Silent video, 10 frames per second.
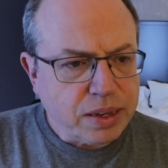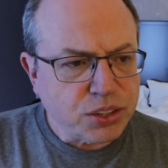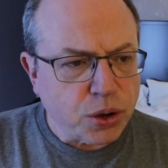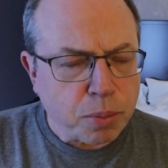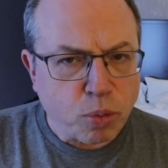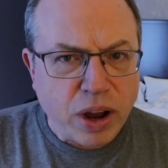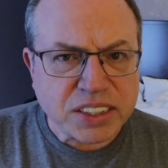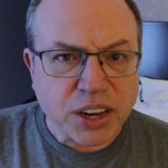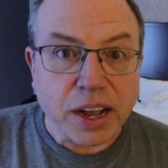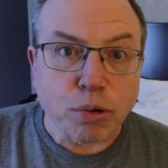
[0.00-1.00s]
So I'm
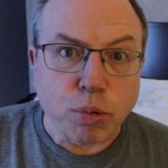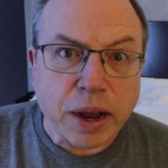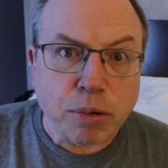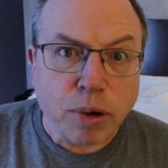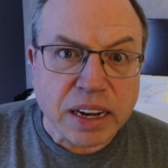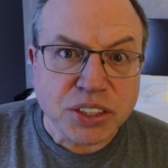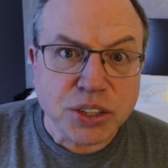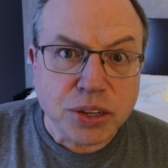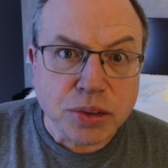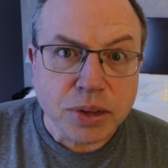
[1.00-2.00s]
rusty. I got ring
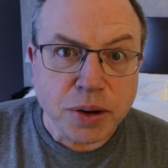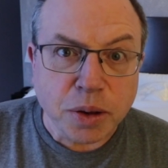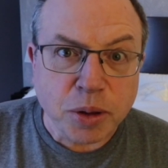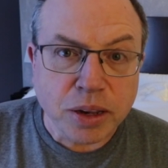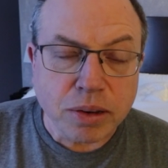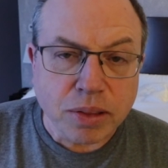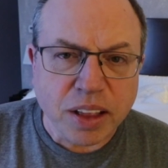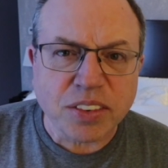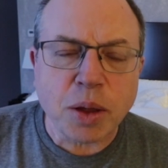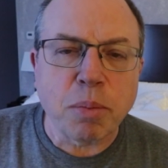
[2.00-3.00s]
rust. You know what I mean?
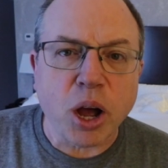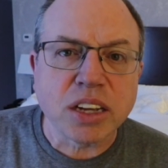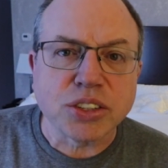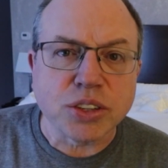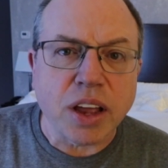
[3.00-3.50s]
They say boxers